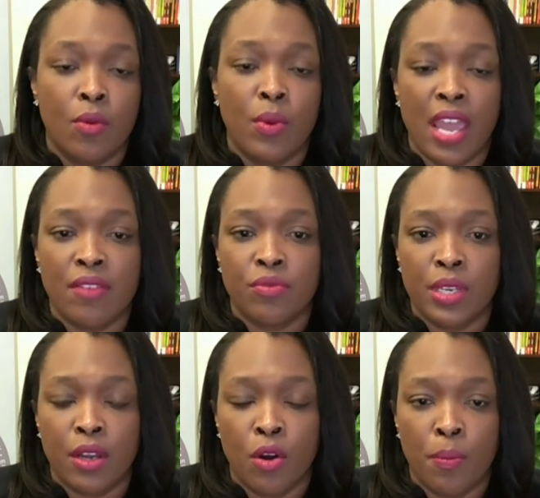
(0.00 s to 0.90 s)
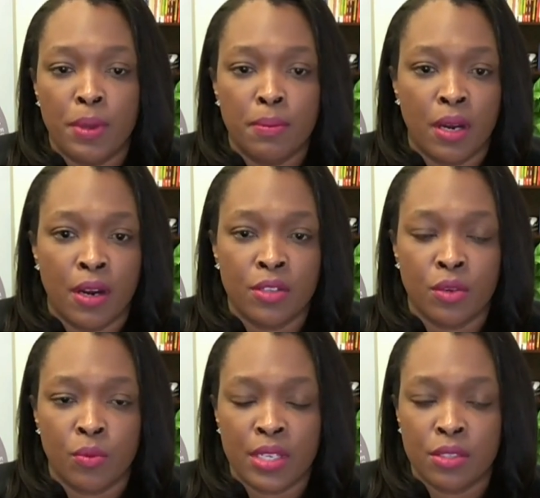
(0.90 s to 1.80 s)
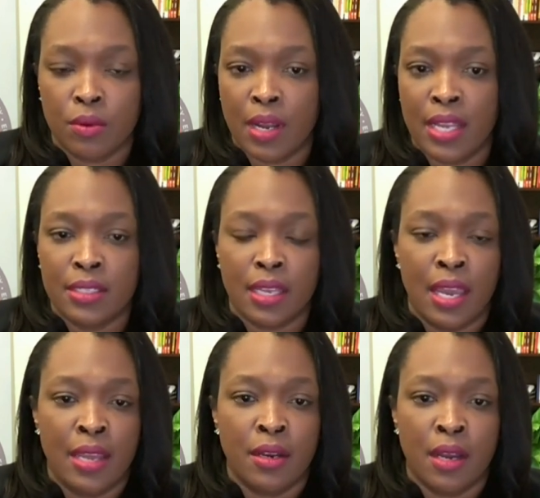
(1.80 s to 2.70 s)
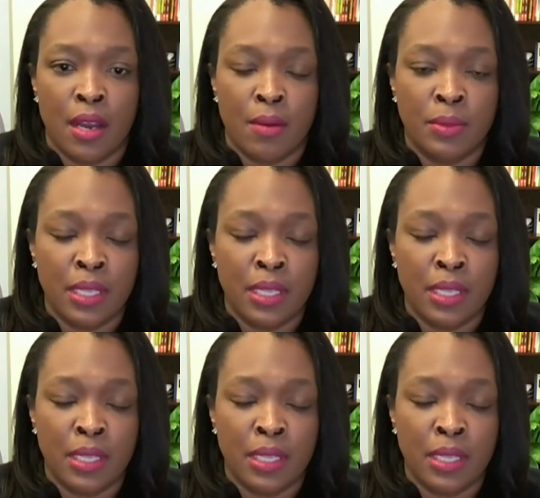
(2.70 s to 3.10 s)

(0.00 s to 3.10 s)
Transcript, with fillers: We have reopened bars and restaurants at um,